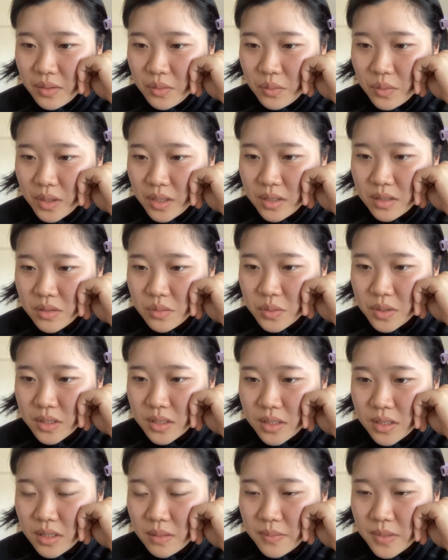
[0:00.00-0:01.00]
What is
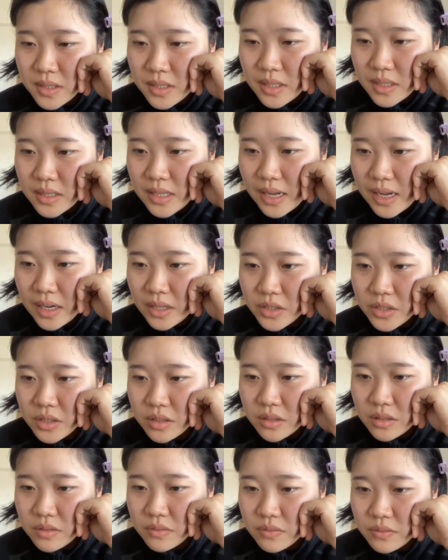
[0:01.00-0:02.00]
Wasim's next
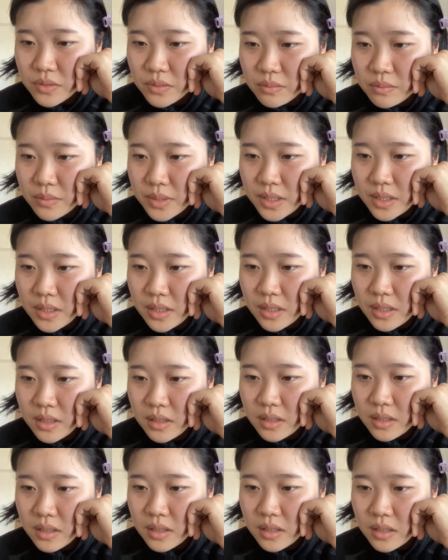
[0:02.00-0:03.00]
actions for me?
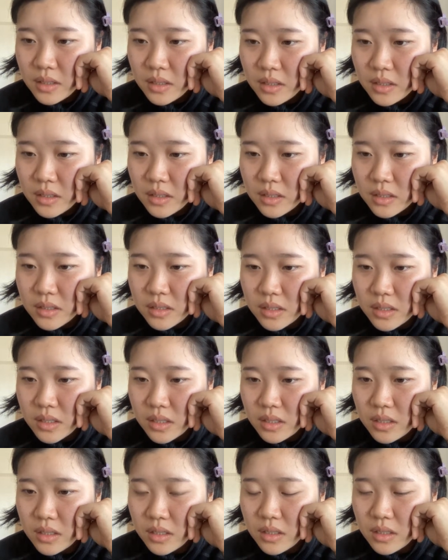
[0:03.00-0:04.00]
Is
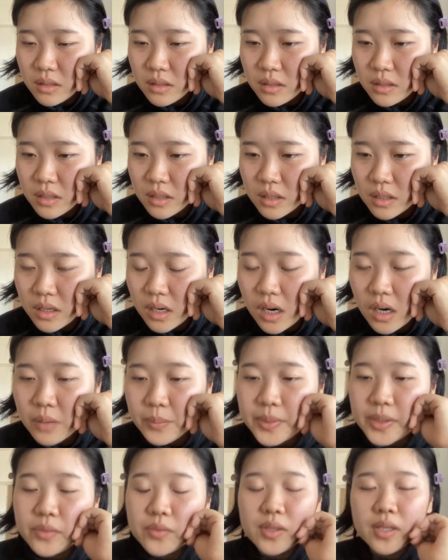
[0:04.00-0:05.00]
he a
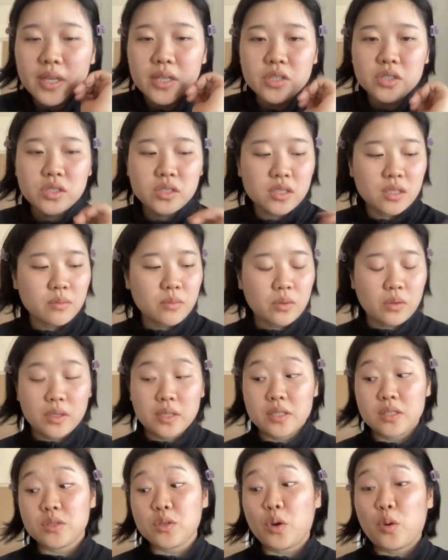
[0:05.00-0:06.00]
karmic relationship or a
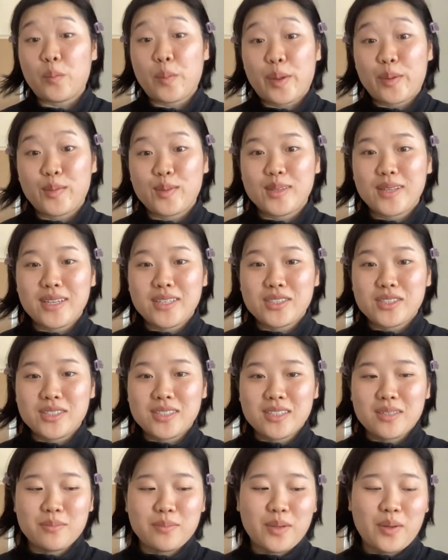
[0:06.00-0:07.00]
soulmate
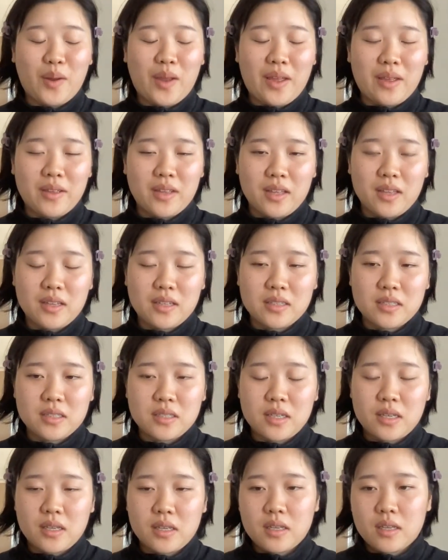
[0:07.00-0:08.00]
relationship? Okay, let's
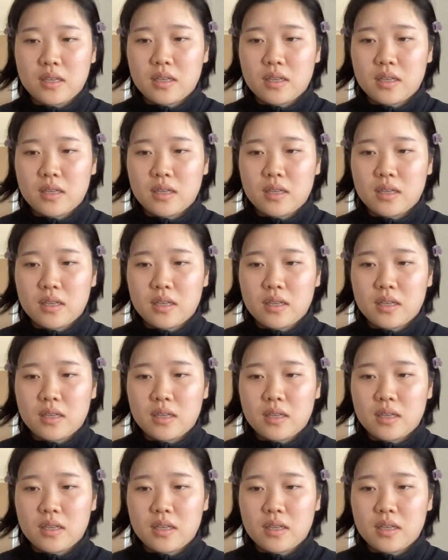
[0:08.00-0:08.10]
see.